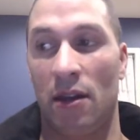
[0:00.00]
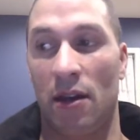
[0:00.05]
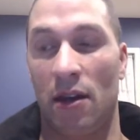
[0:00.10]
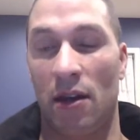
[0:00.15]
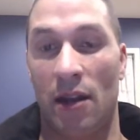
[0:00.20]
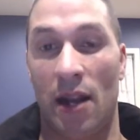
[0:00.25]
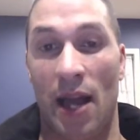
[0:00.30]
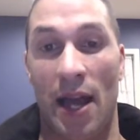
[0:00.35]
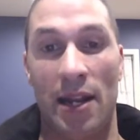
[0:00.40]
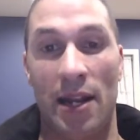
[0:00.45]

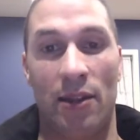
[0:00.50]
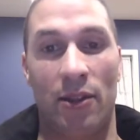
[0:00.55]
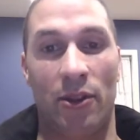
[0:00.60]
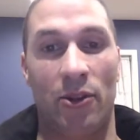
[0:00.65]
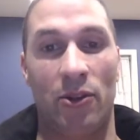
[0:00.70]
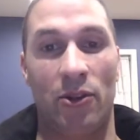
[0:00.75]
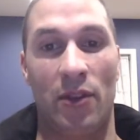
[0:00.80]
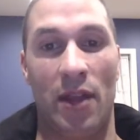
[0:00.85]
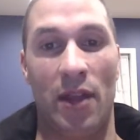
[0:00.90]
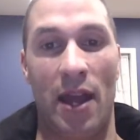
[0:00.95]
and I
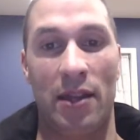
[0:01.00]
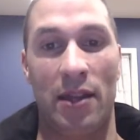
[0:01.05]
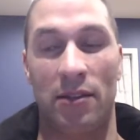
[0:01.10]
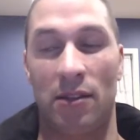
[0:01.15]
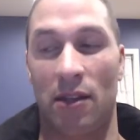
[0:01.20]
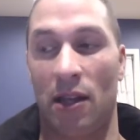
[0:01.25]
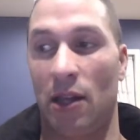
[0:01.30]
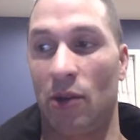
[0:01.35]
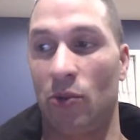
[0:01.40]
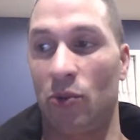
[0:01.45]
didn't learn that
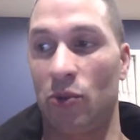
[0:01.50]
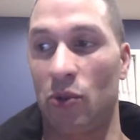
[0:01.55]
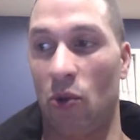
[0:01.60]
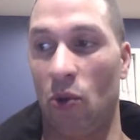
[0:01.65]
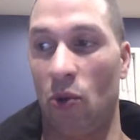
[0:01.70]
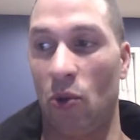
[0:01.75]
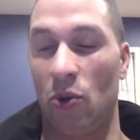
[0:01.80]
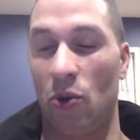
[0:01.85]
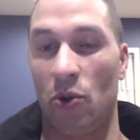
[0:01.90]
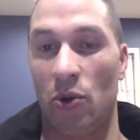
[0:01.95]
until I was
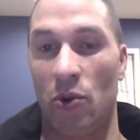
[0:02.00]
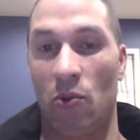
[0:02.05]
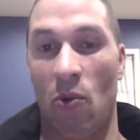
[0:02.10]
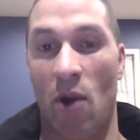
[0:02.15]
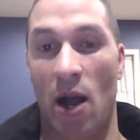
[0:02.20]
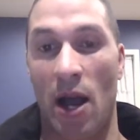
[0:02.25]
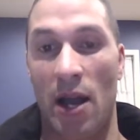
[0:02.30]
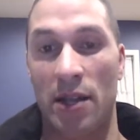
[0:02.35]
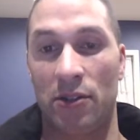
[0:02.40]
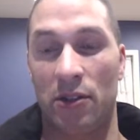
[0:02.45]
older
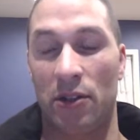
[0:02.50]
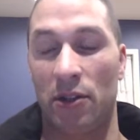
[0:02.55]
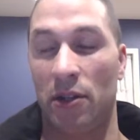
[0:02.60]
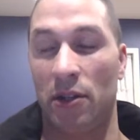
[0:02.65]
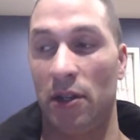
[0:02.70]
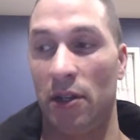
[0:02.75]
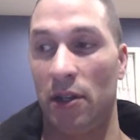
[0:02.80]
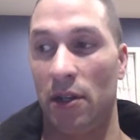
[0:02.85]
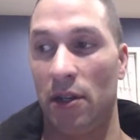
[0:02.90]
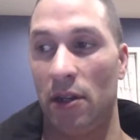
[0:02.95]
and wiser.